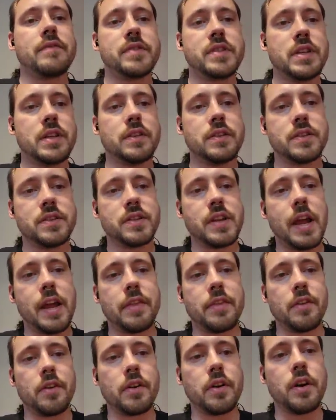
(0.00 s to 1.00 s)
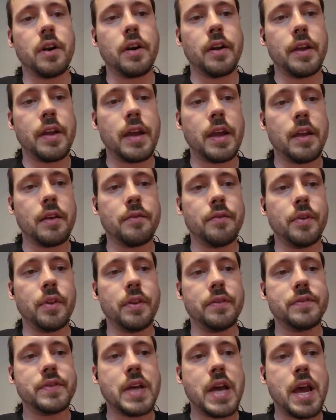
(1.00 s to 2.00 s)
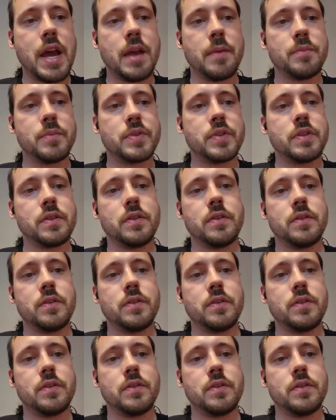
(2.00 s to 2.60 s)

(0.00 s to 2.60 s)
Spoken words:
seen the Scyther card a handful of times.